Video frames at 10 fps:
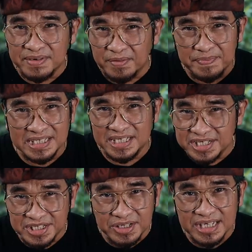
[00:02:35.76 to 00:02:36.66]
number of
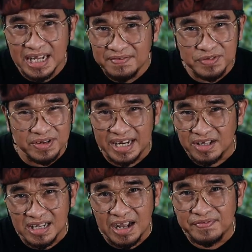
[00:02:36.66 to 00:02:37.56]
passengers is not enough, so
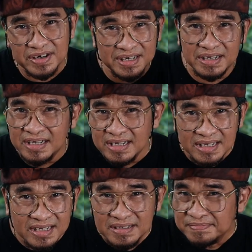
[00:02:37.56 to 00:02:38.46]
cannot cover the
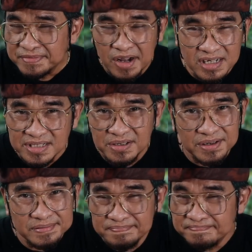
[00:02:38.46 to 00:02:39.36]
cost
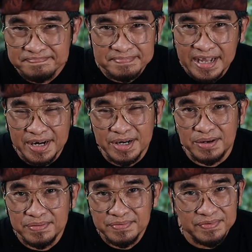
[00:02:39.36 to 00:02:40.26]
or I don't
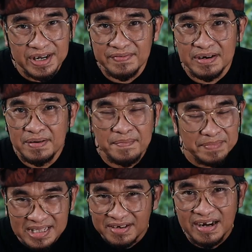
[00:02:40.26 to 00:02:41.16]
know, whatever.
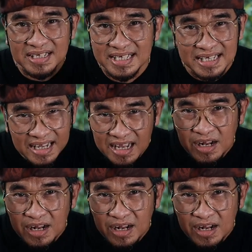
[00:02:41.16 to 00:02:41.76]
But the reality,